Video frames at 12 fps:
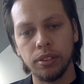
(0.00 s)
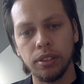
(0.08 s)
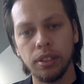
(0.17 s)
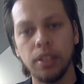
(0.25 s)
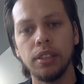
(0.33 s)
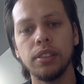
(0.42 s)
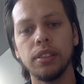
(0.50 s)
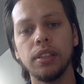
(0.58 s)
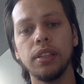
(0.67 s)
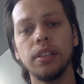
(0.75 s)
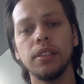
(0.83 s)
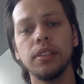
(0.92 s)

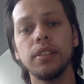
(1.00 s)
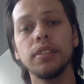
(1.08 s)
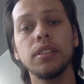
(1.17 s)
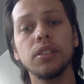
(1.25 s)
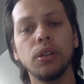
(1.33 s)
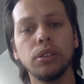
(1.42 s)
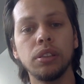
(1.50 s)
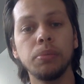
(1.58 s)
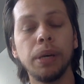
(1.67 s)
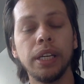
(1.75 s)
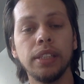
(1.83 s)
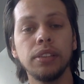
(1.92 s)
this is colored
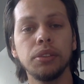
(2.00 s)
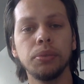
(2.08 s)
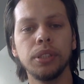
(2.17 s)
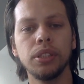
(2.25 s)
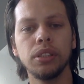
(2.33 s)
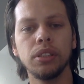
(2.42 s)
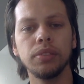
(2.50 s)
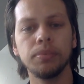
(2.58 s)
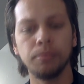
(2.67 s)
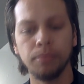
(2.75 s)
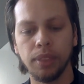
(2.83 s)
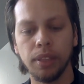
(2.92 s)
by intuition,
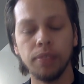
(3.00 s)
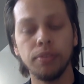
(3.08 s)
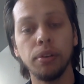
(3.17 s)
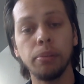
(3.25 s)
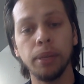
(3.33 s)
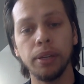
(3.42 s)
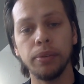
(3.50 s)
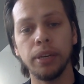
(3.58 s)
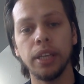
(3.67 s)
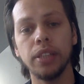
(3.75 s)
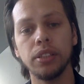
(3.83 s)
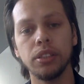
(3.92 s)
forming
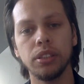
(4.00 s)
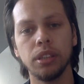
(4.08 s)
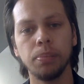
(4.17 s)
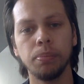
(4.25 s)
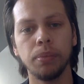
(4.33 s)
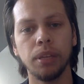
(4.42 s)
relationship.